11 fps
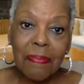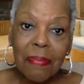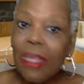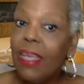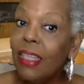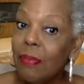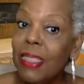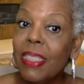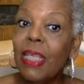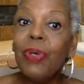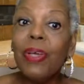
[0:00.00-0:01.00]
And let me
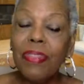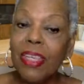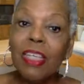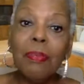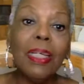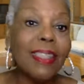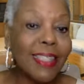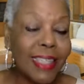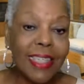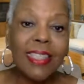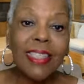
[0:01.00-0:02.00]
say one thing about the
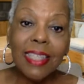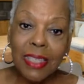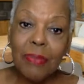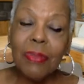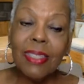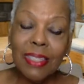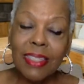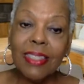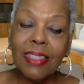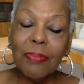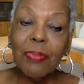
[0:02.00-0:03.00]
state assessments,
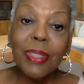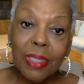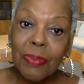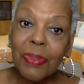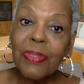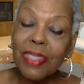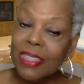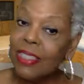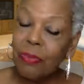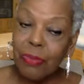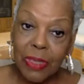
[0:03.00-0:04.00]
principals,
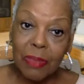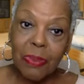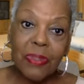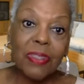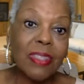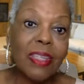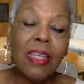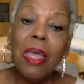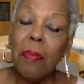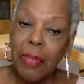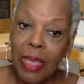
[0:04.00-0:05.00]
assistant principals,
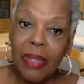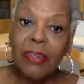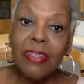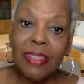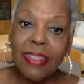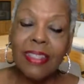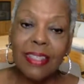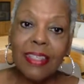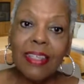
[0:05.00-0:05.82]
parents.